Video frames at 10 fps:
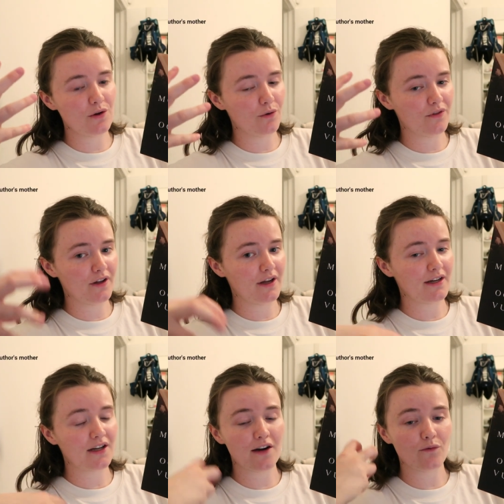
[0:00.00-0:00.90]
author
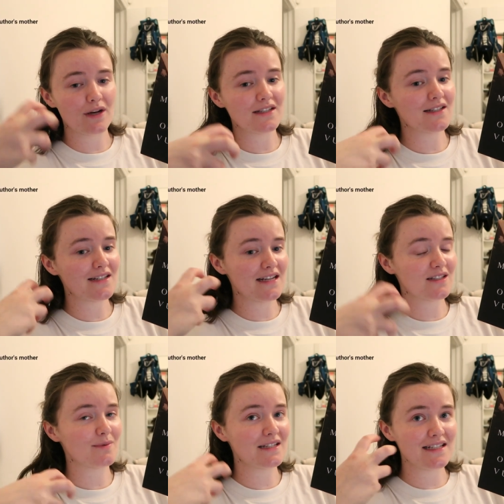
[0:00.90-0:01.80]
and kind of went into
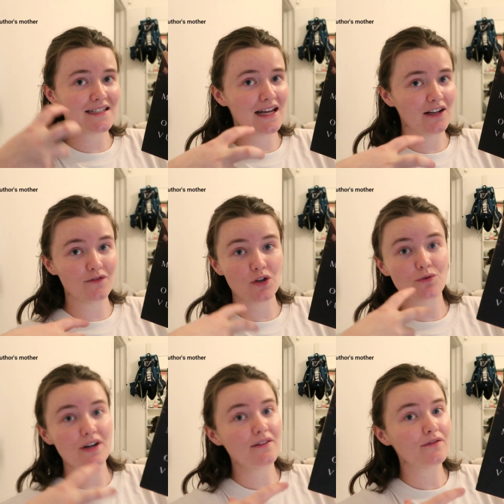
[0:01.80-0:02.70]
intimate detail of the
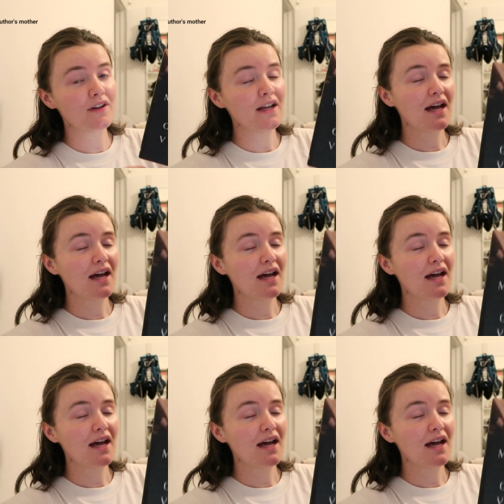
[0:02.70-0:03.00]
grief